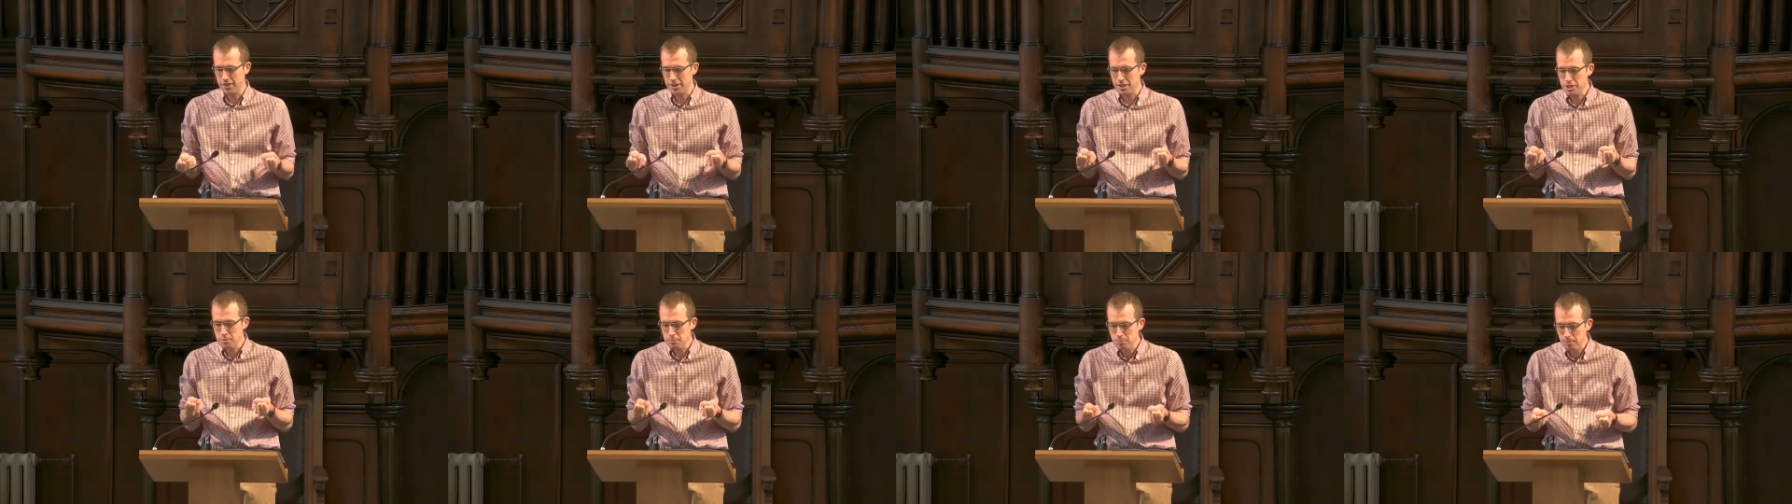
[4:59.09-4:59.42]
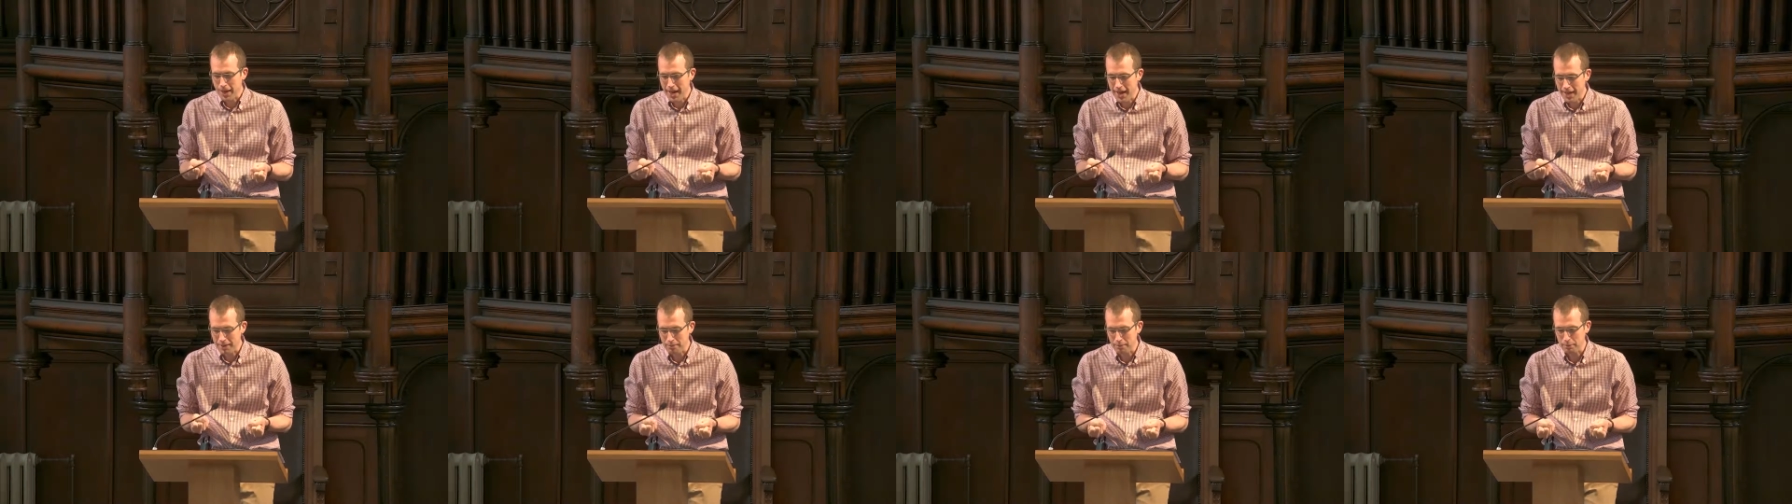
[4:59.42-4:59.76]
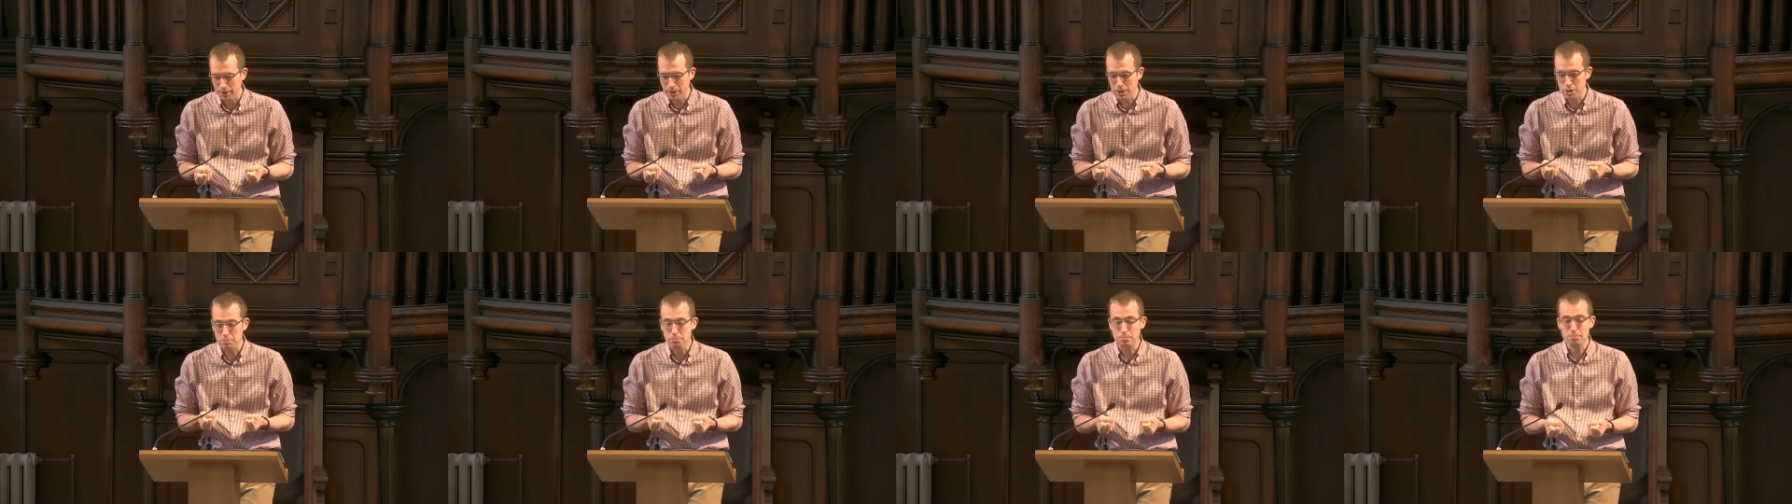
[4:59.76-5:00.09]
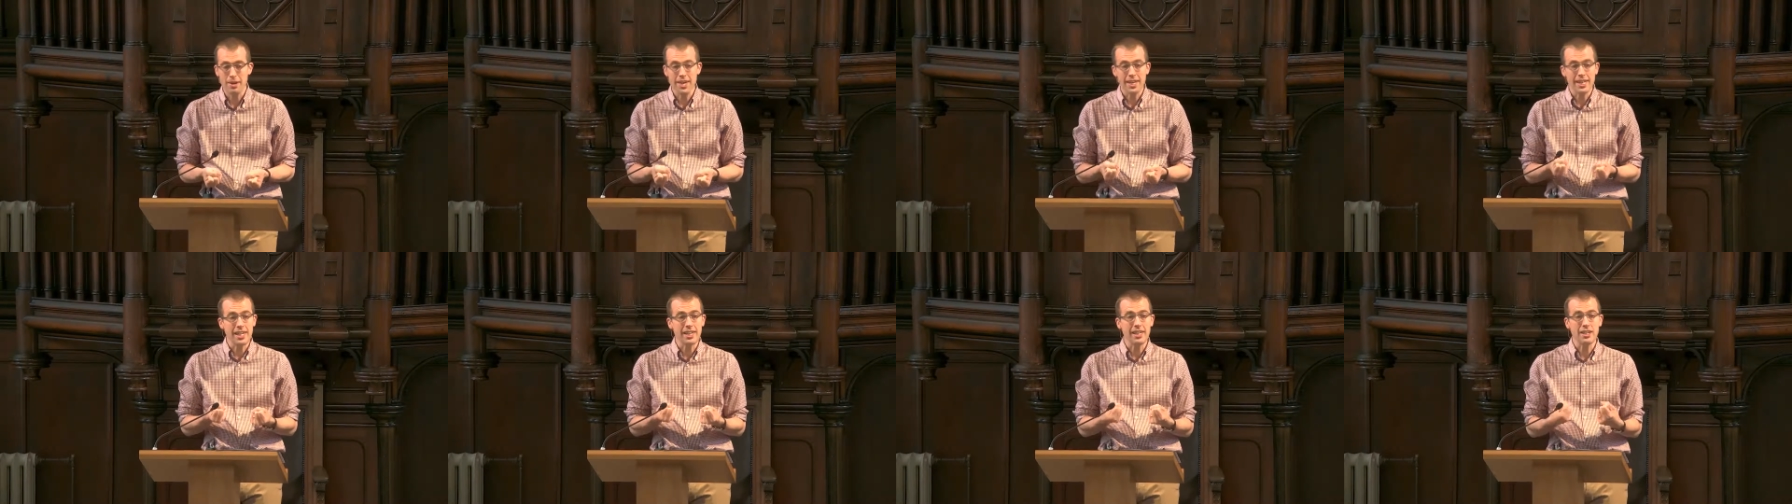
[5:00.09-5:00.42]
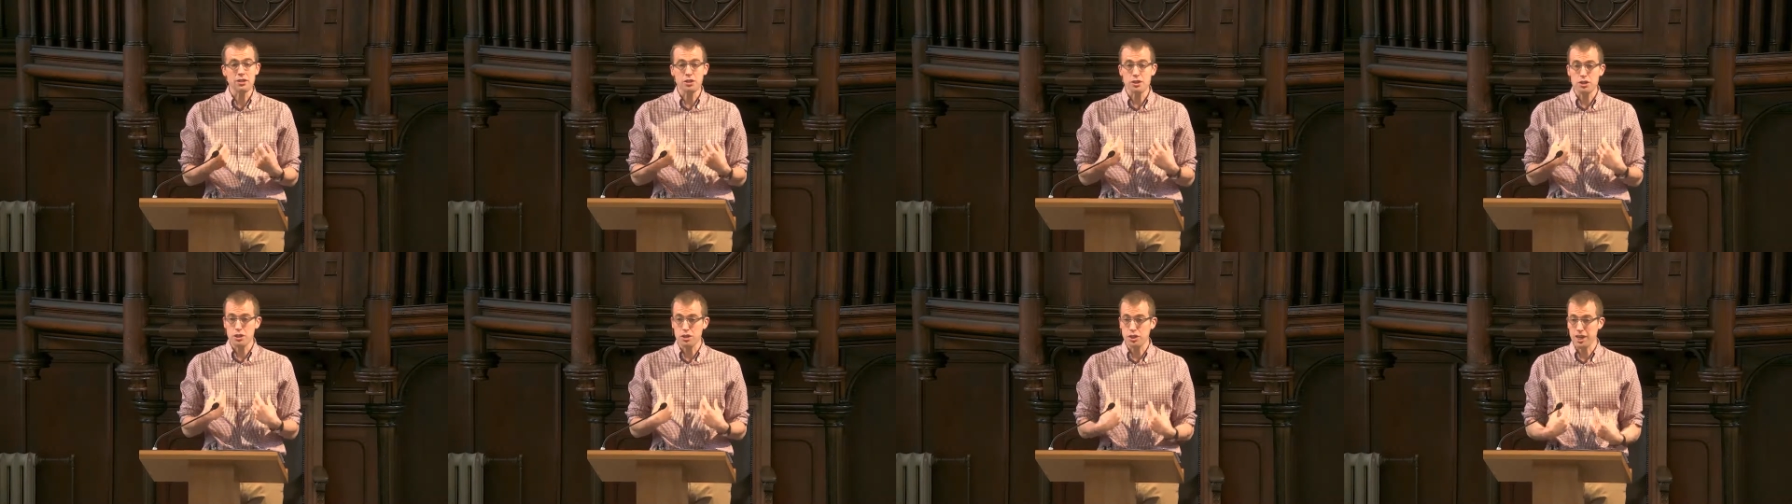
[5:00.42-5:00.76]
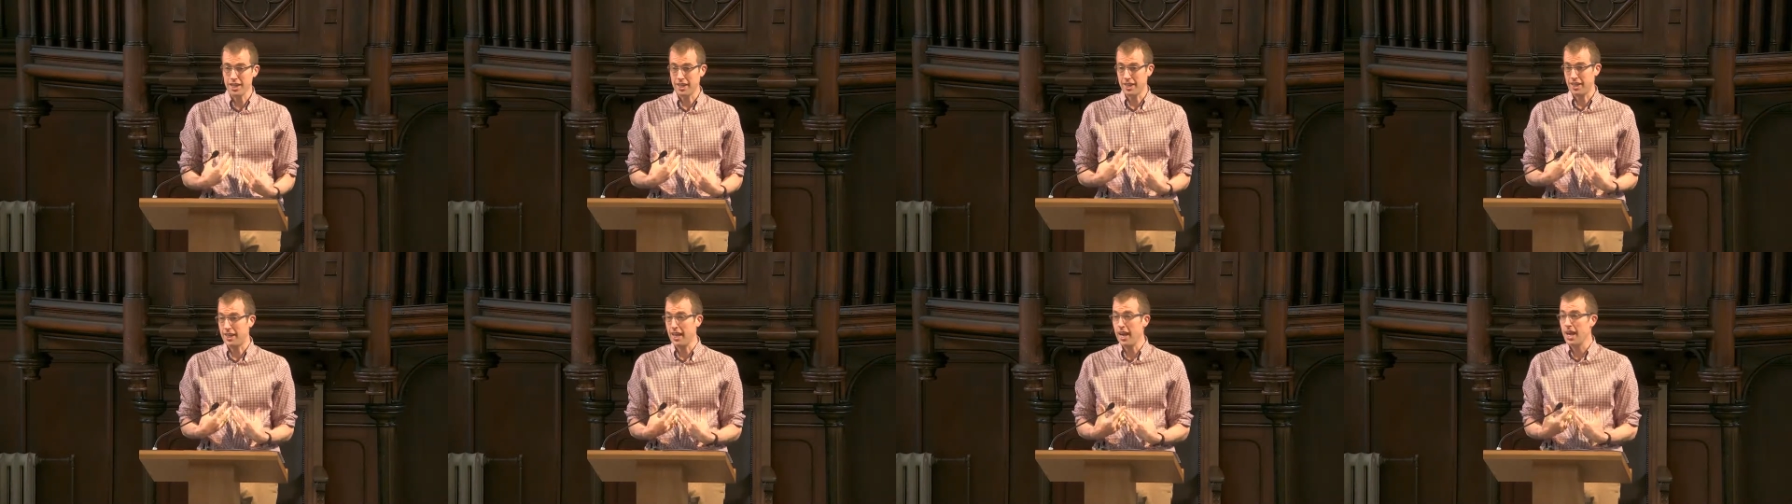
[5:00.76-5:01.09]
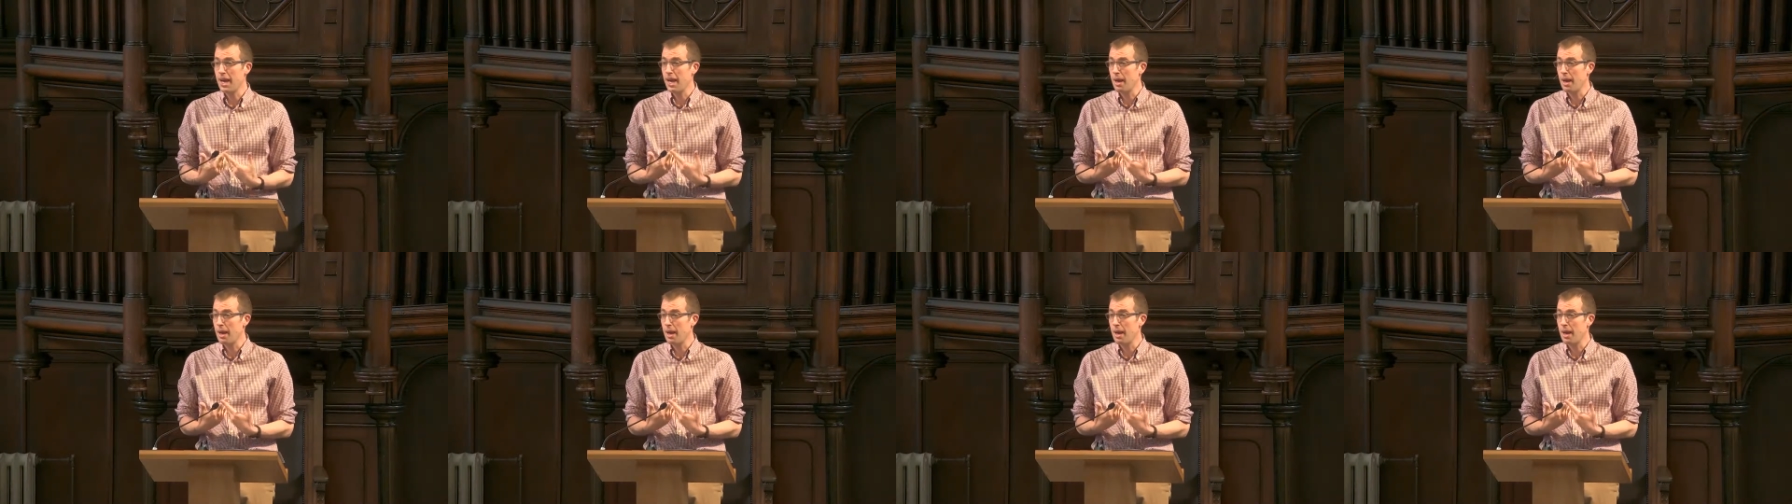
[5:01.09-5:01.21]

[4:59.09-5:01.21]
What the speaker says: this parable is making us think